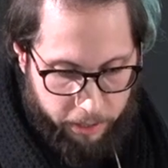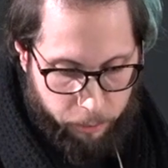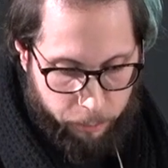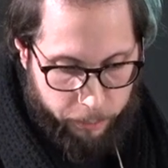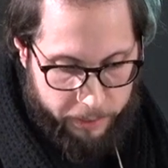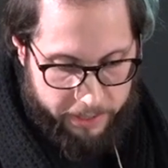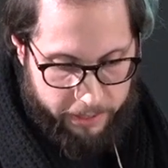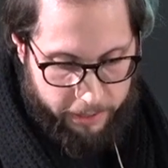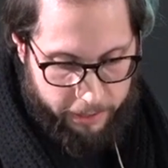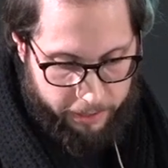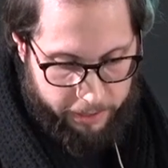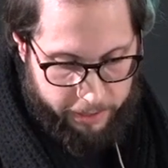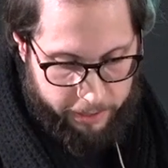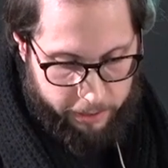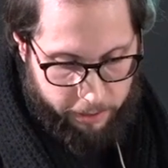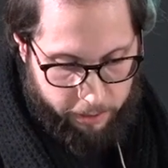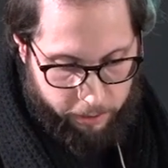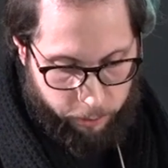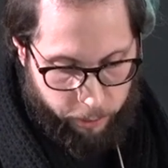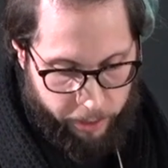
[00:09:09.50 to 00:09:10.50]
we
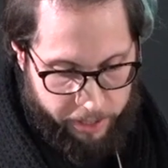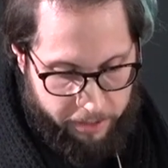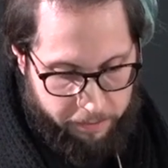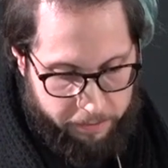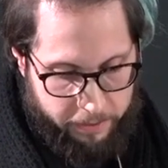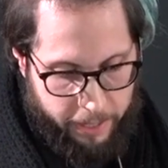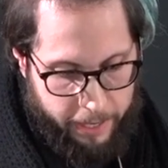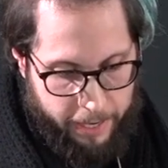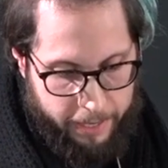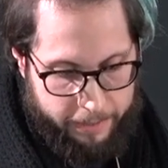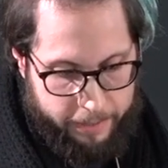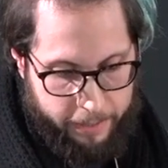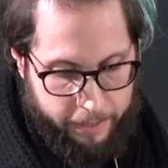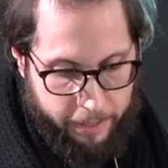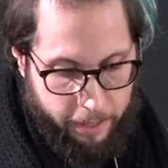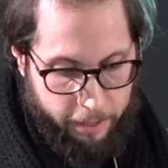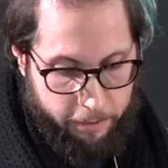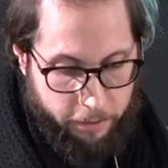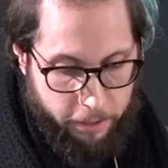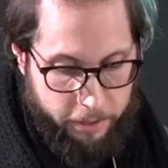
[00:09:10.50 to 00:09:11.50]
selected redshift 8 and
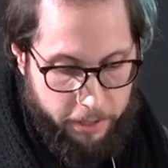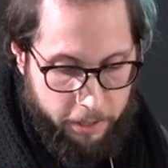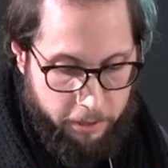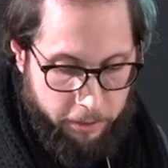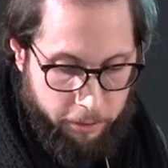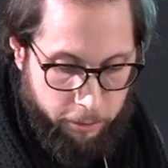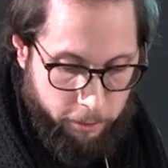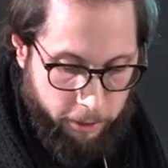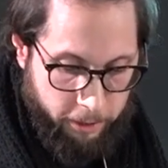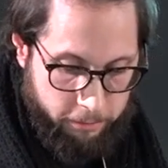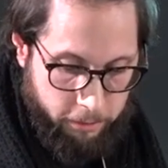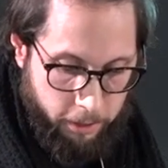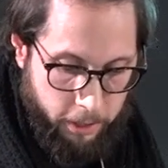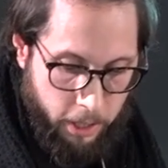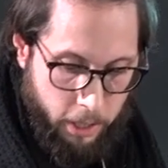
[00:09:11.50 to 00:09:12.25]
11, and you have